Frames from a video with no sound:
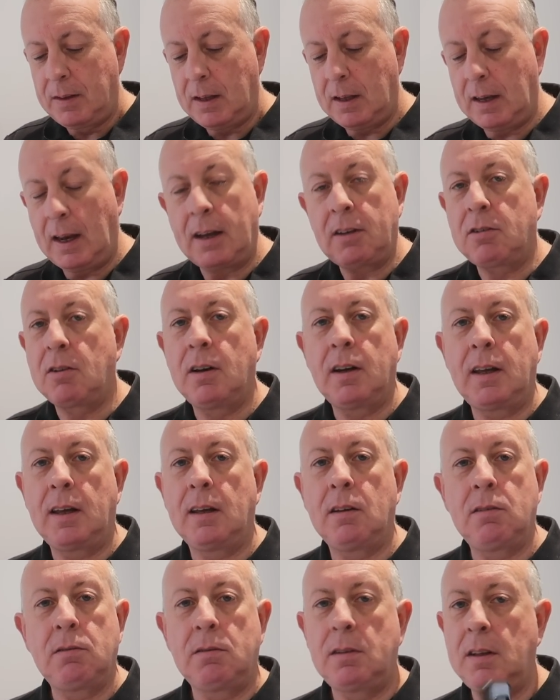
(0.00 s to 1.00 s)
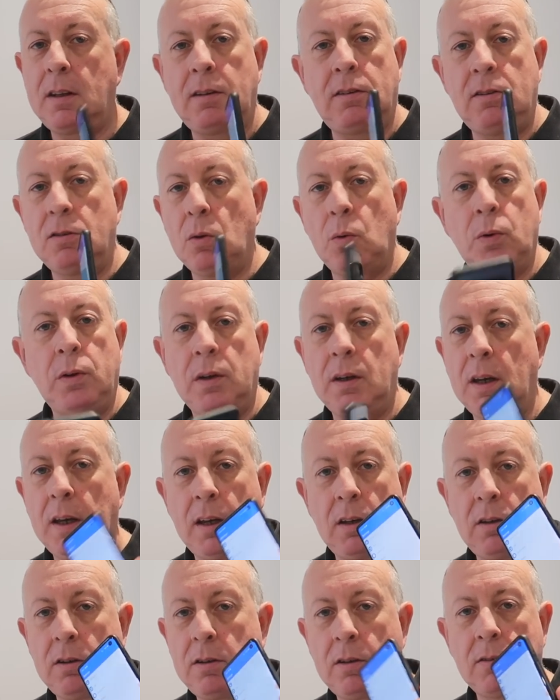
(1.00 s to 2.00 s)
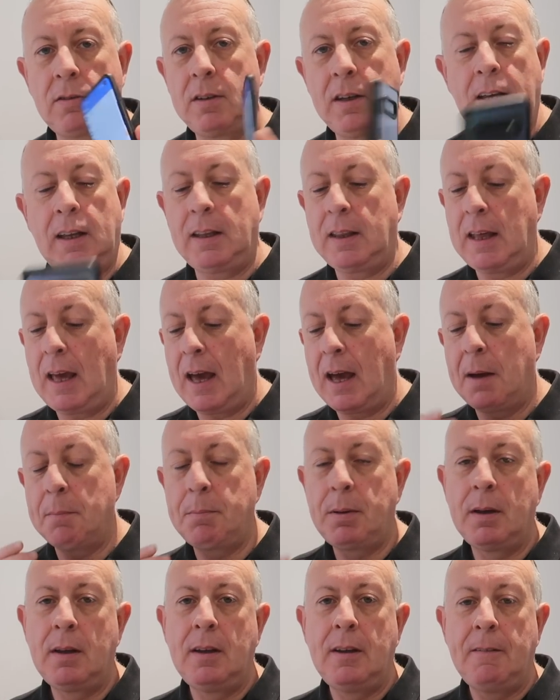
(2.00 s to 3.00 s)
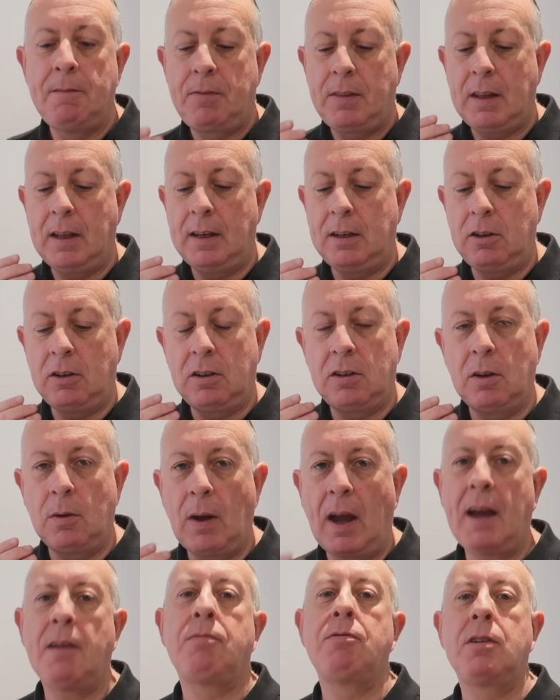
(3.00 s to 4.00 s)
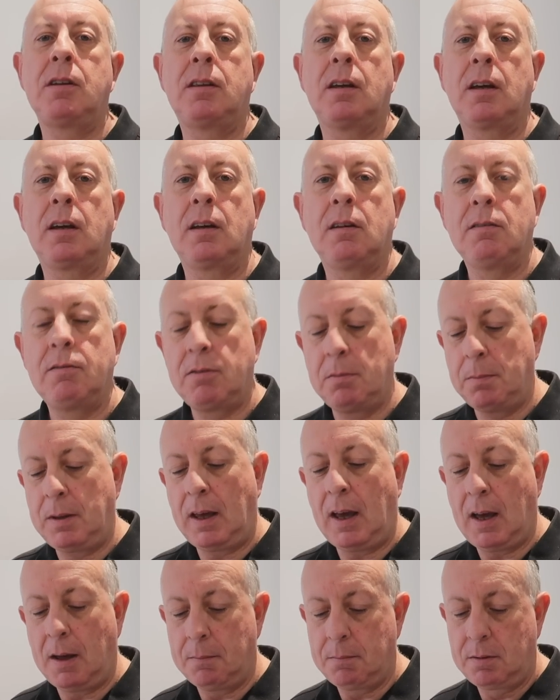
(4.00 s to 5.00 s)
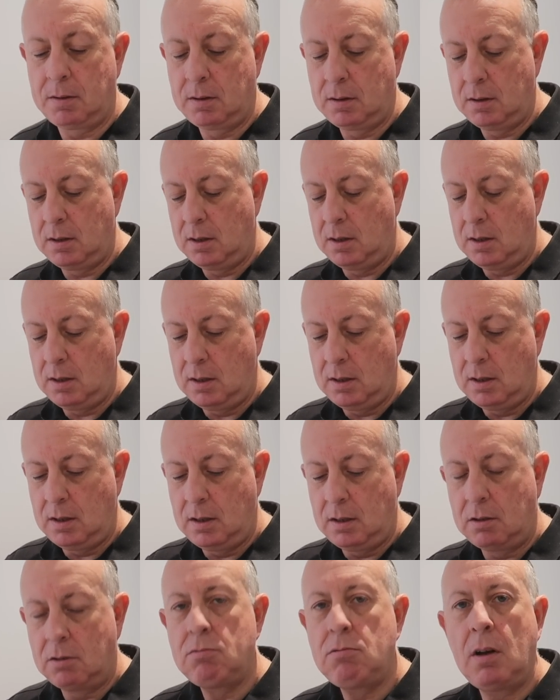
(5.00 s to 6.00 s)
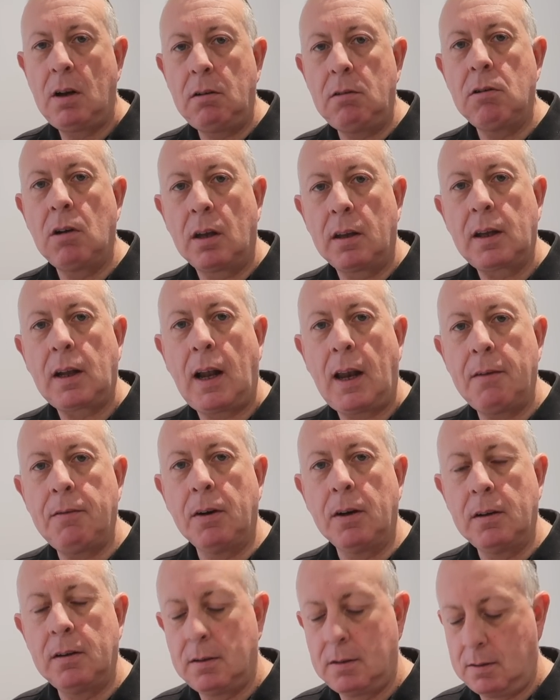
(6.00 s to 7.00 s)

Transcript: And actually, this is all you need. You just need the app and you can do everything from the app. It's really rather clever.